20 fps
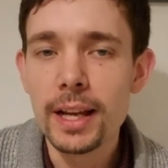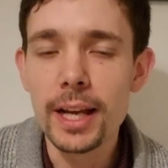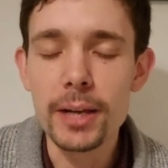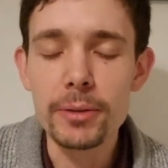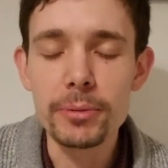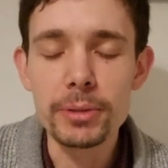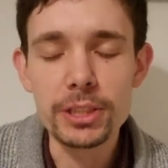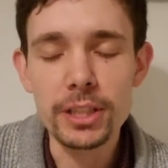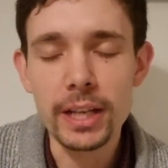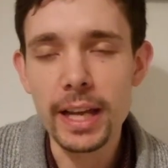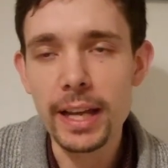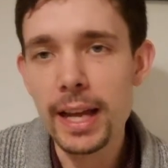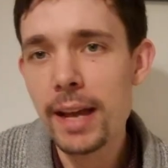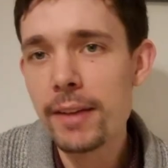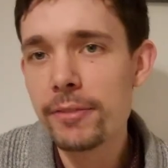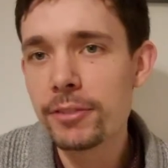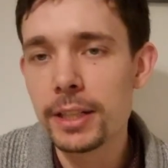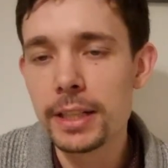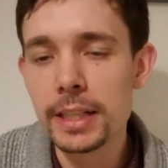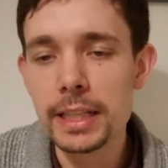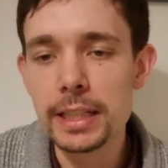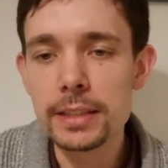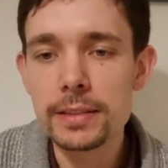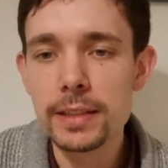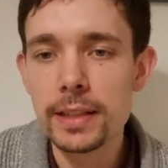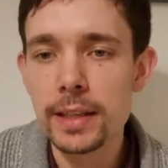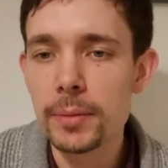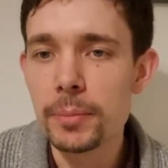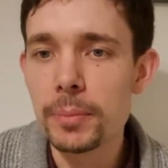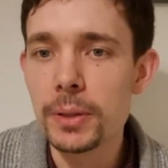uh, which I haven't
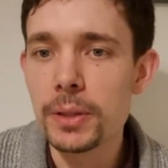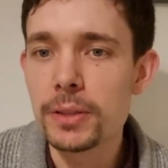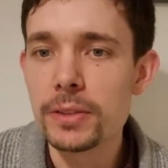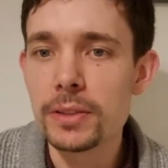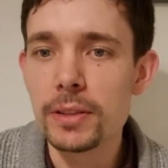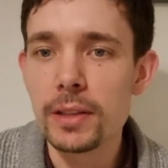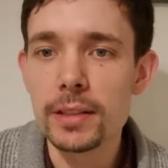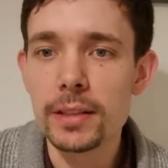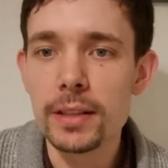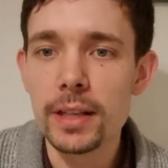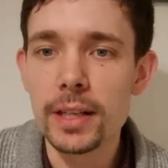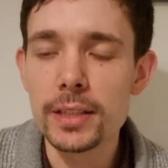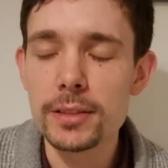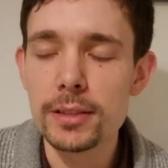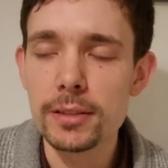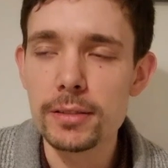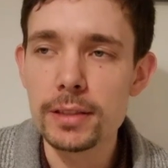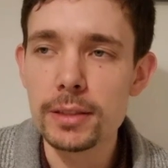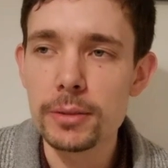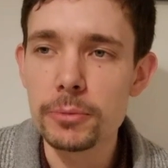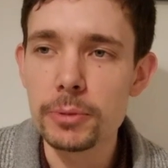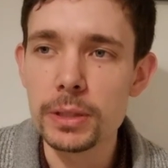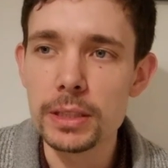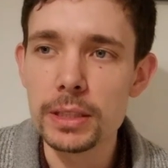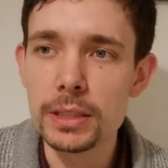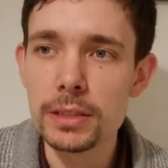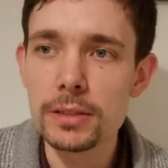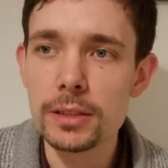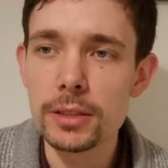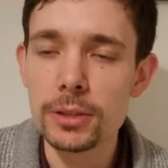linked here because I, I don't think we
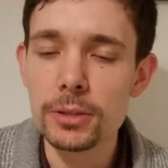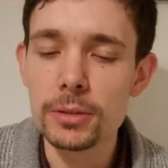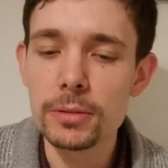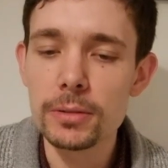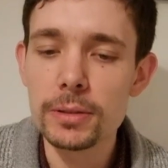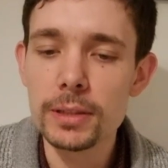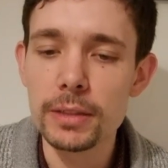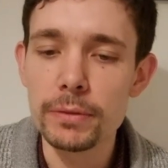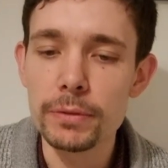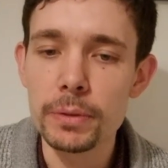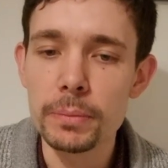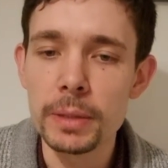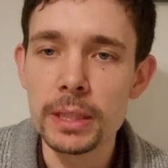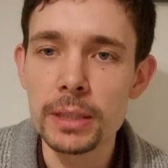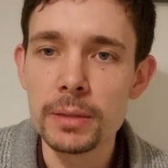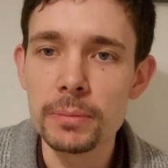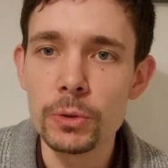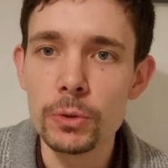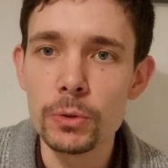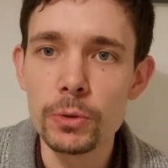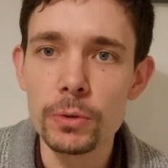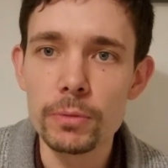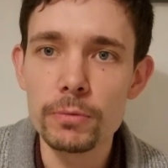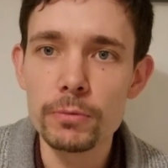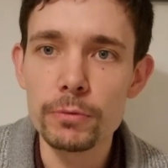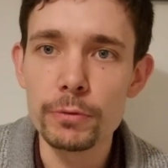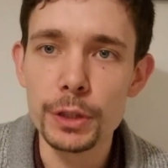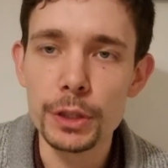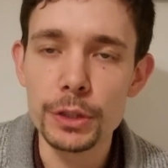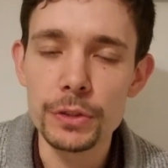need to give them any more
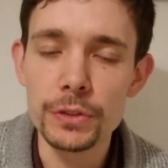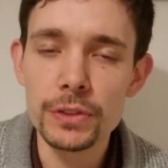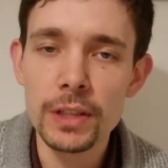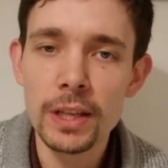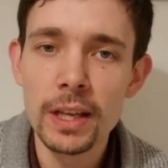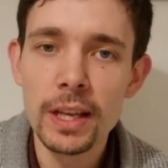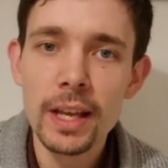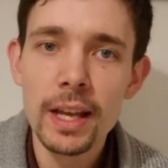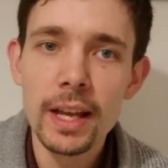views.